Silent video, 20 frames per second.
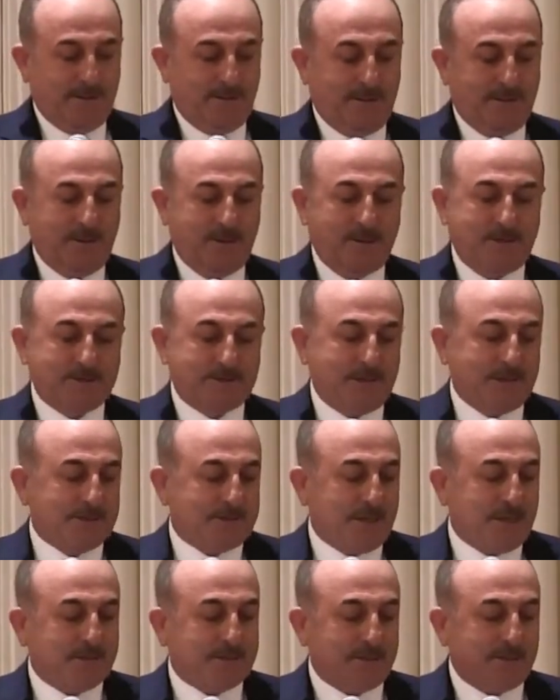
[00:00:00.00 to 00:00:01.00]
Ladies and
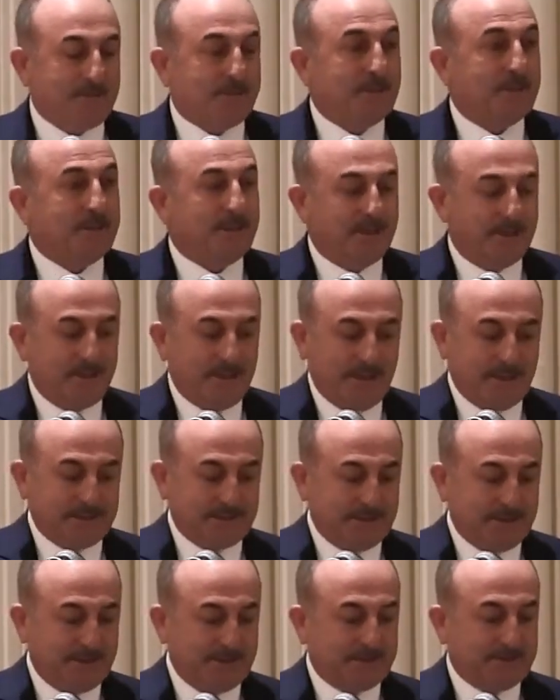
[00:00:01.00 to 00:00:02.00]
gentlemen,
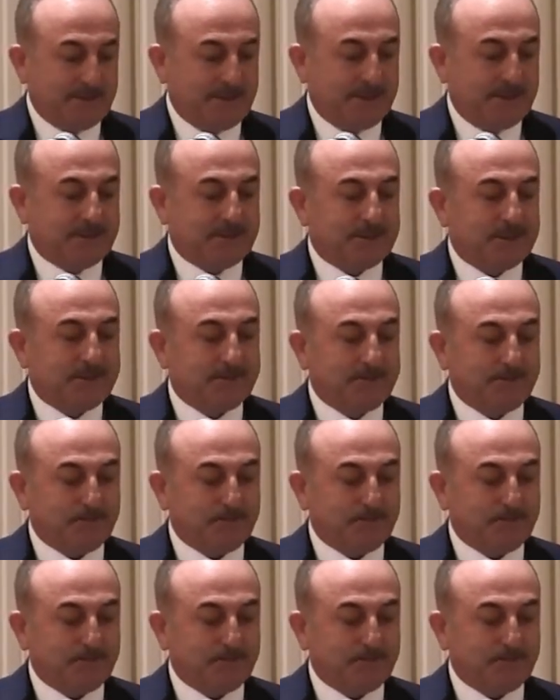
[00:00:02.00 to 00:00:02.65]
excellencies,